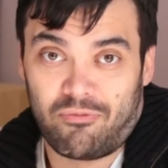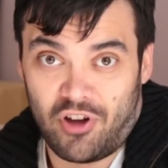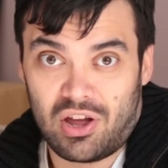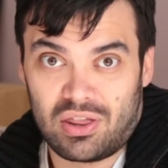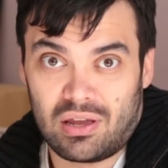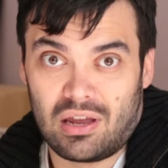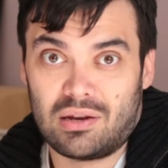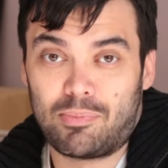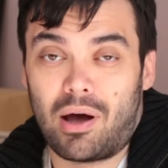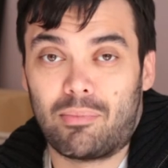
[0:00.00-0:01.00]
via the
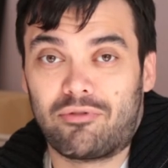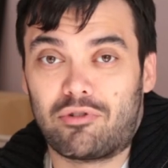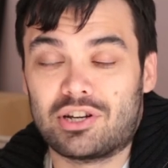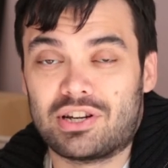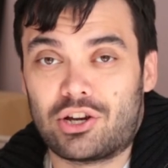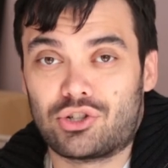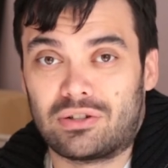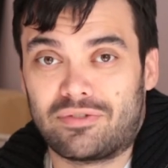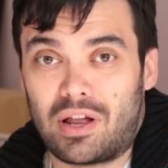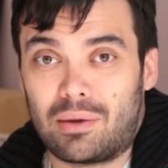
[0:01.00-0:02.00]
Department for
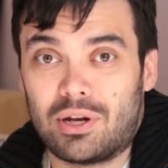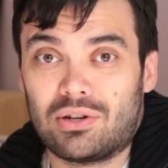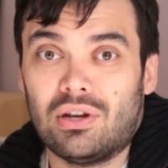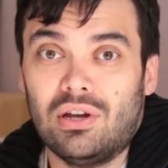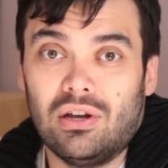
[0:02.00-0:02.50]
International Development,